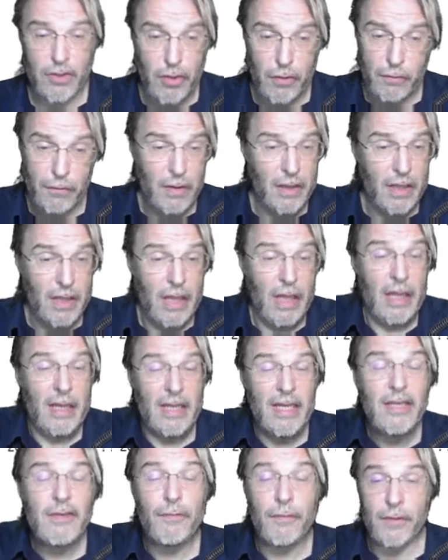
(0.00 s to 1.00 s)
So at
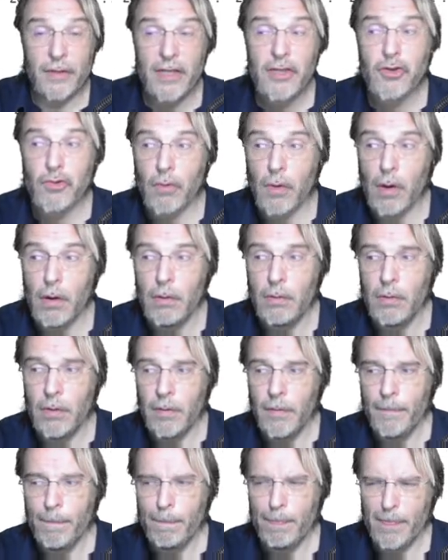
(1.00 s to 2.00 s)
least for this row,
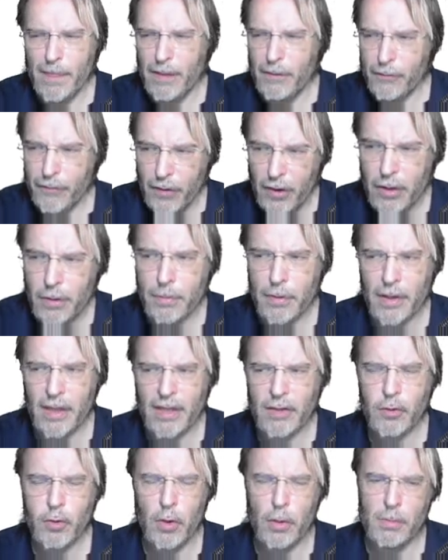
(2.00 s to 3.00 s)
the variable
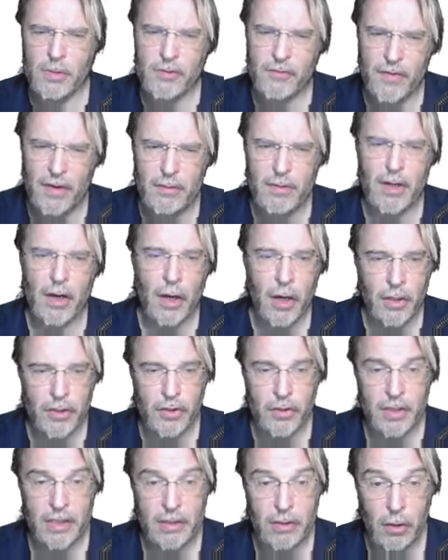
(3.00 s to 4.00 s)
length column is very hard
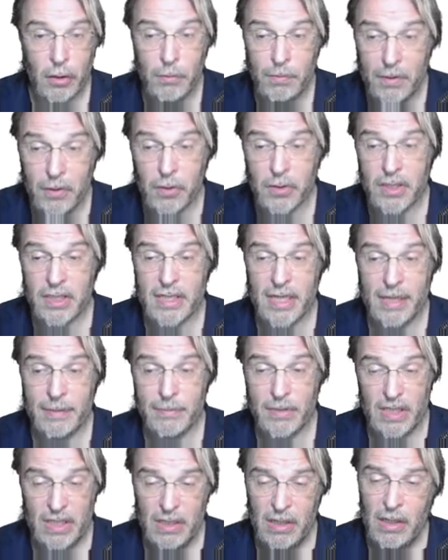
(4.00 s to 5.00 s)
to decode because it's empty.